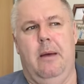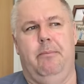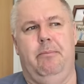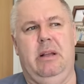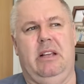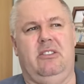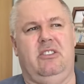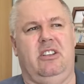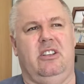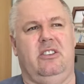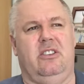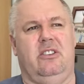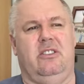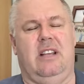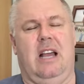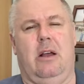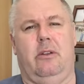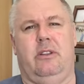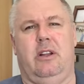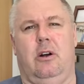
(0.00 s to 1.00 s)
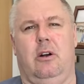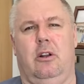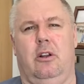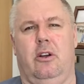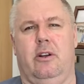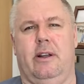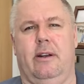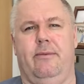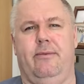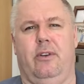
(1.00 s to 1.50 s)
Businesses out there are
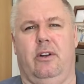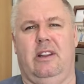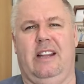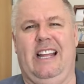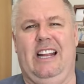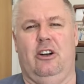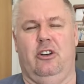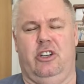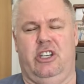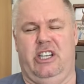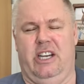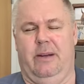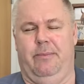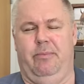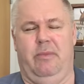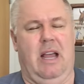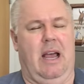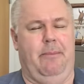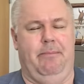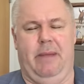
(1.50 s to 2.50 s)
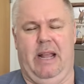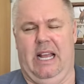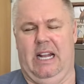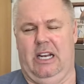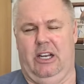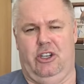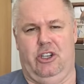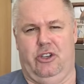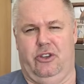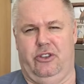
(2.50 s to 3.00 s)
looking for leadership, not
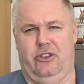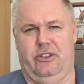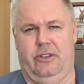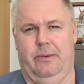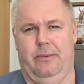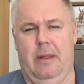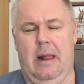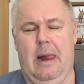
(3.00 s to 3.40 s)
managers.